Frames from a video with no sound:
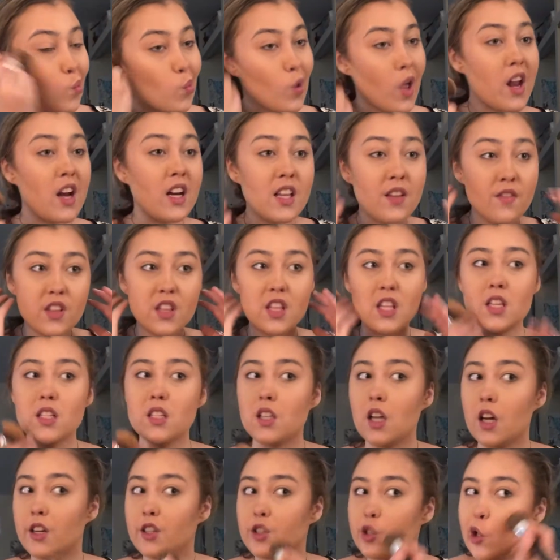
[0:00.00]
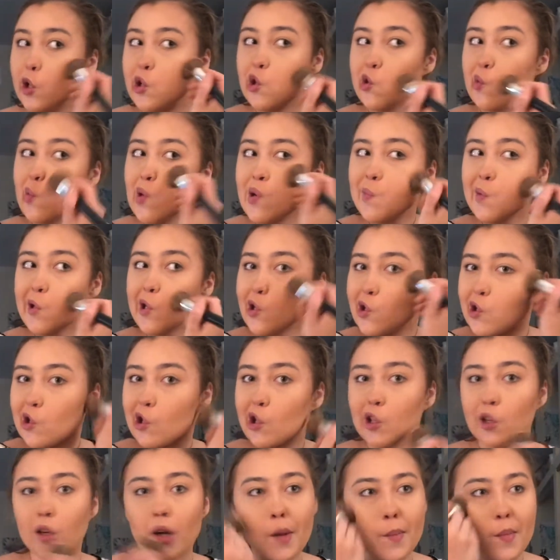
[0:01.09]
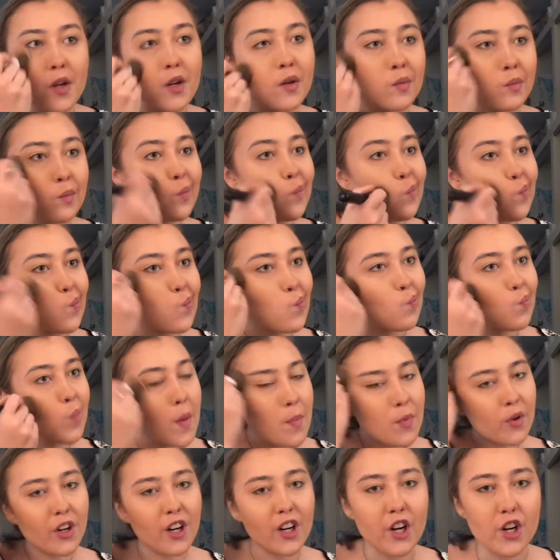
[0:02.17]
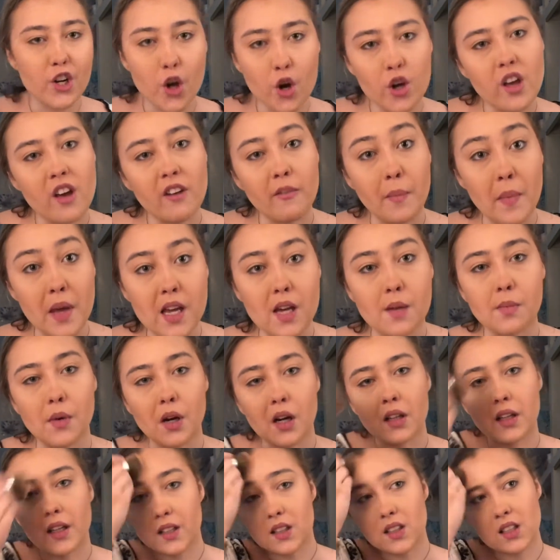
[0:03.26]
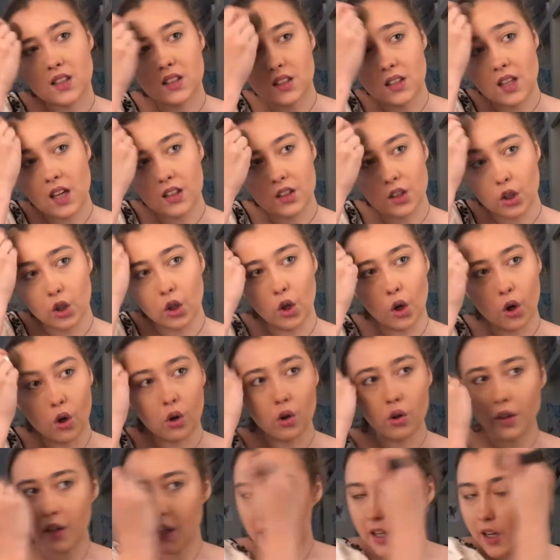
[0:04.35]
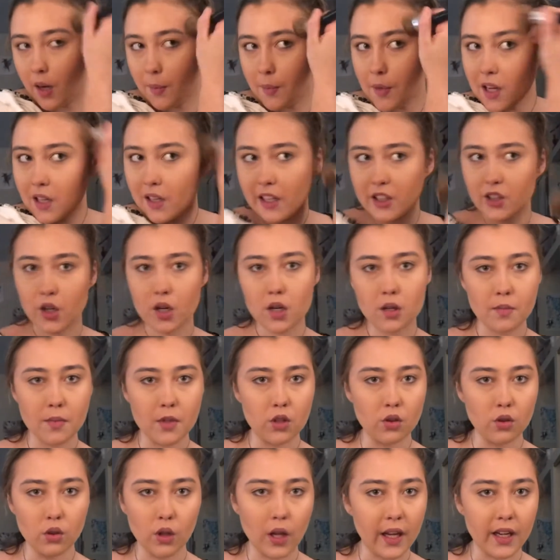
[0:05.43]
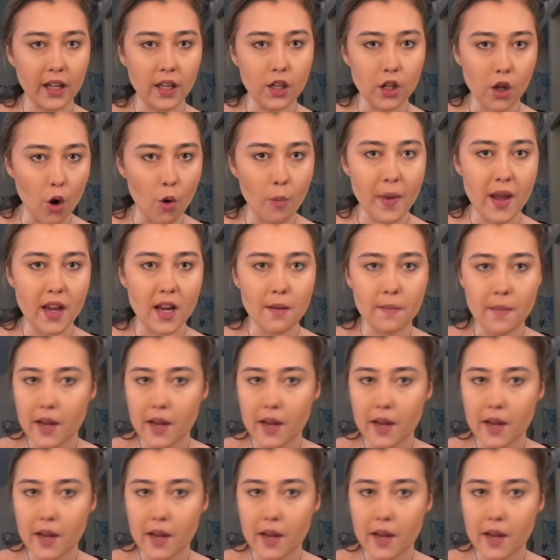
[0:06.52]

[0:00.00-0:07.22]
And even these lines, like, you want to make sure. I mean, people are gonna know you have makeup on. Like, that's not the goal here. I'm not like trying to do like a no makeup